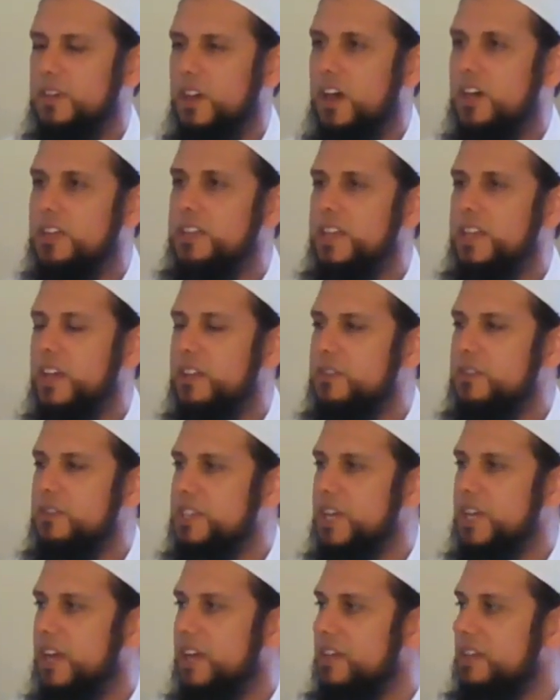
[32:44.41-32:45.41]
On the other
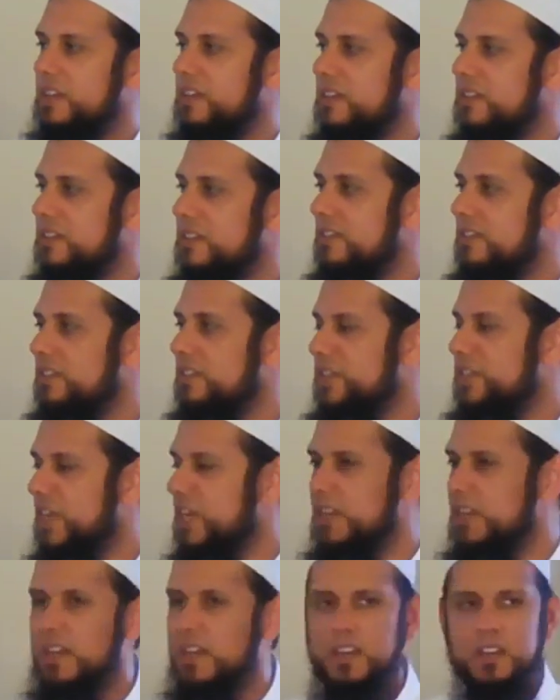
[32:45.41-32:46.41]
side,
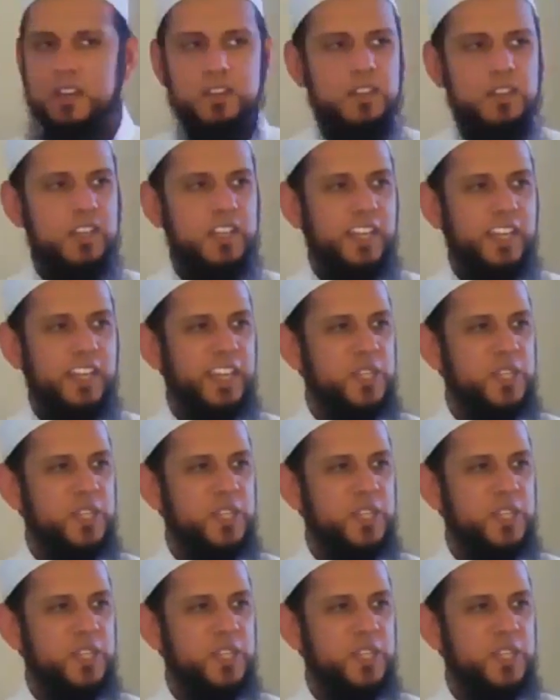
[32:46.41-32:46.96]
Jannah